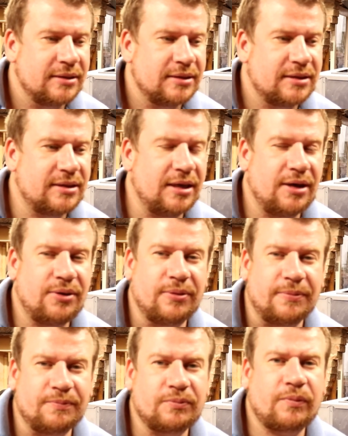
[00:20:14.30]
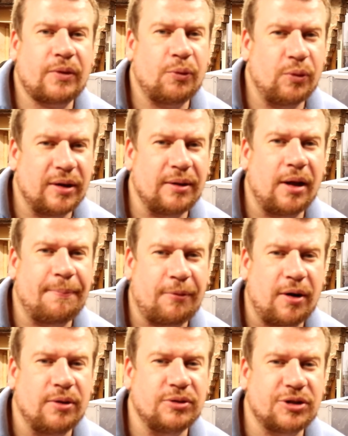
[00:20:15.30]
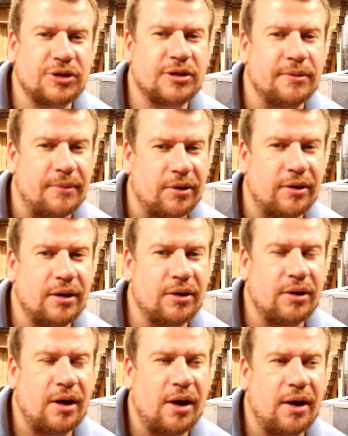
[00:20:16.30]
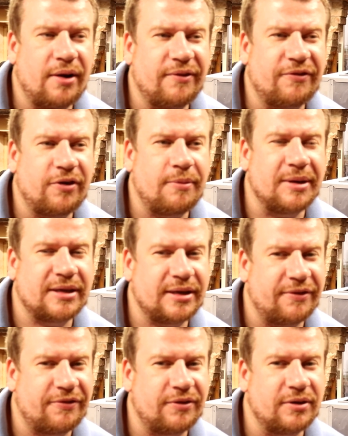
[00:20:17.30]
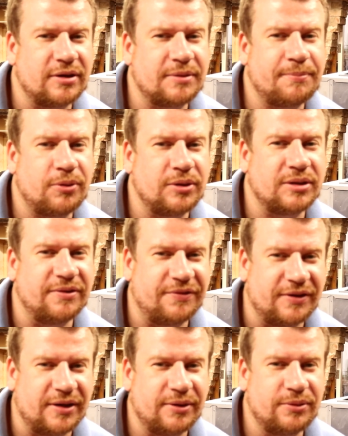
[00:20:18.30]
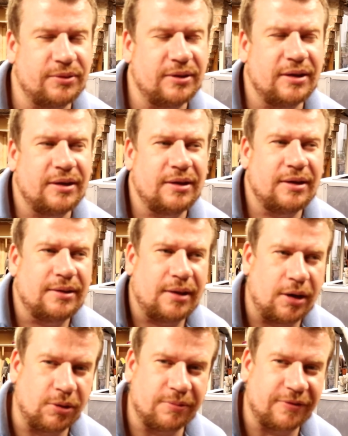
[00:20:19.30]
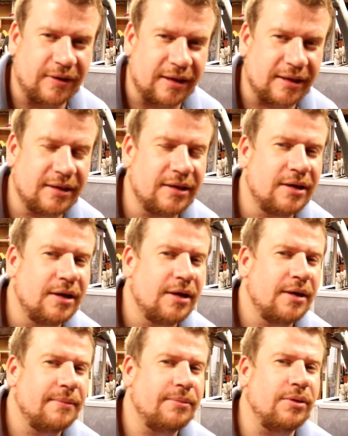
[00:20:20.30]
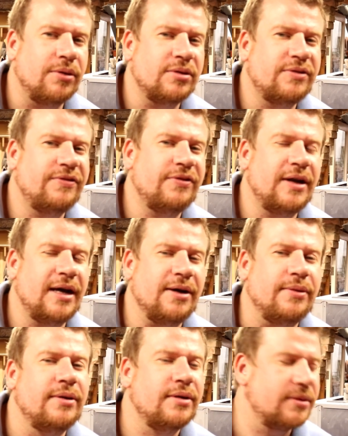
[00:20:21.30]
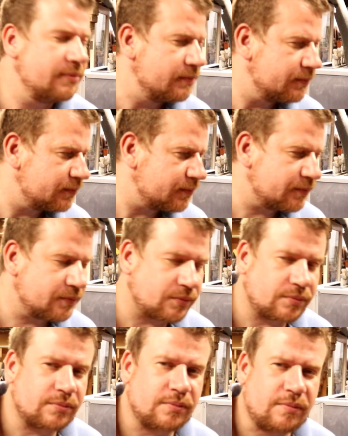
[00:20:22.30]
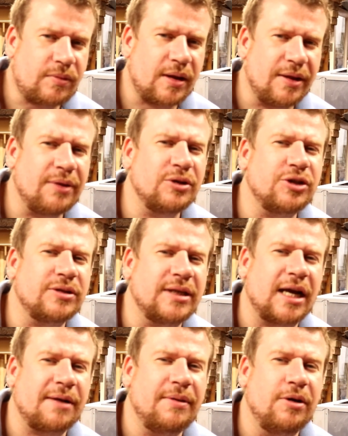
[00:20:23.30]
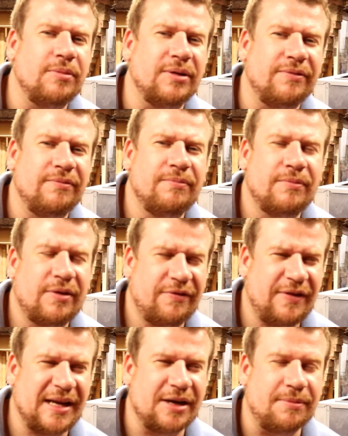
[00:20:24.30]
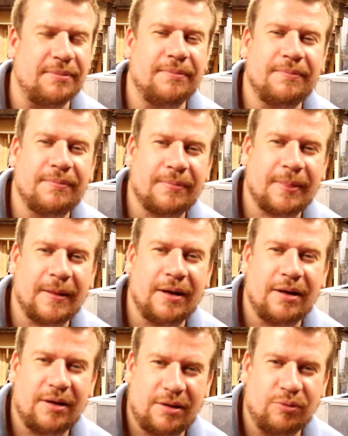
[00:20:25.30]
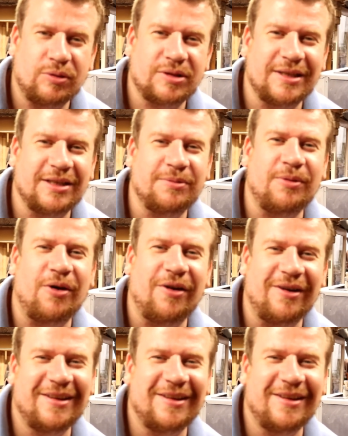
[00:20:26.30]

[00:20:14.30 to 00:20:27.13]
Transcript: So we'll approach tomorrow from a different point of view, hopefully. But for now, I think we should take a moment, feed them. We'll see you tomorrow.